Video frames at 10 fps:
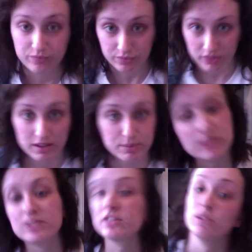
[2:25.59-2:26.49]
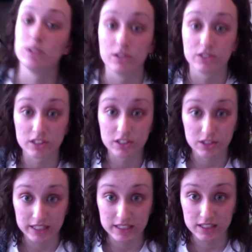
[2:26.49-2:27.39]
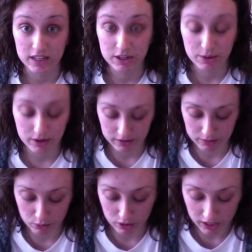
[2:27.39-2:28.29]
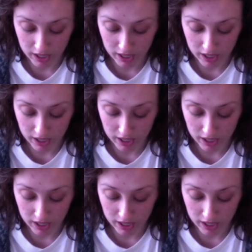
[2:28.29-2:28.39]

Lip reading: let me scoot closer so I can scare you all even more.